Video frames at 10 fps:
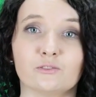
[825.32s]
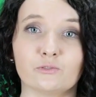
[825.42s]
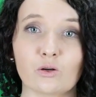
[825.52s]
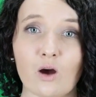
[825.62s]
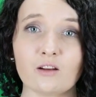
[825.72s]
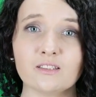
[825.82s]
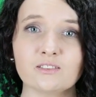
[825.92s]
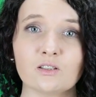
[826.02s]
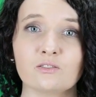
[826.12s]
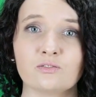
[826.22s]

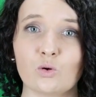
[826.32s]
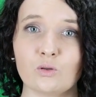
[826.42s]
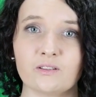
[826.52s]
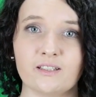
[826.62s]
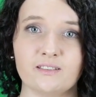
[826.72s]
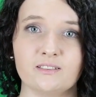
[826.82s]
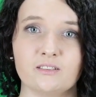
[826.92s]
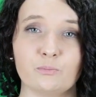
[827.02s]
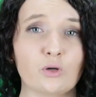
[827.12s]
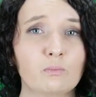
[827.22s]
Regardless of all this,
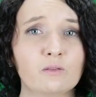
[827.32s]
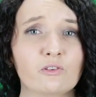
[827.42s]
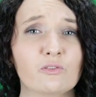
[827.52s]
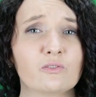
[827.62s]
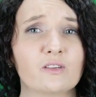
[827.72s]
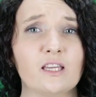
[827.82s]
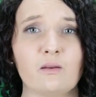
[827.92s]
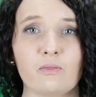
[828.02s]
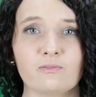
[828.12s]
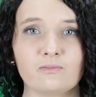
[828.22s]
the problem
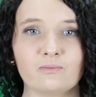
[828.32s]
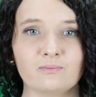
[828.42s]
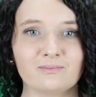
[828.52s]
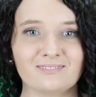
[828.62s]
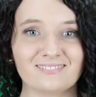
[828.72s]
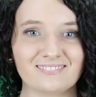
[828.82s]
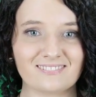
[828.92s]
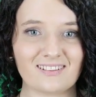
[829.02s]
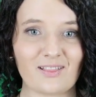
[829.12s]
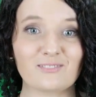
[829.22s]
of Sorry, you said
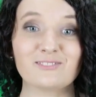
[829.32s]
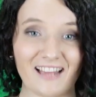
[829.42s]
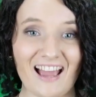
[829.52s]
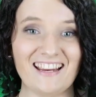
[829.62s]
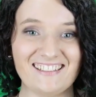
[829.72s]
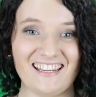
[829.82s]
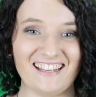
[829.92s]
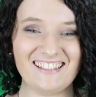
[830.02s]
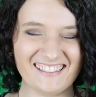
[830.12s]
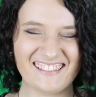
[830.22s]
regardless. I
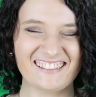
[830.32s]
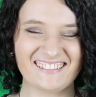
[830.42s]
did.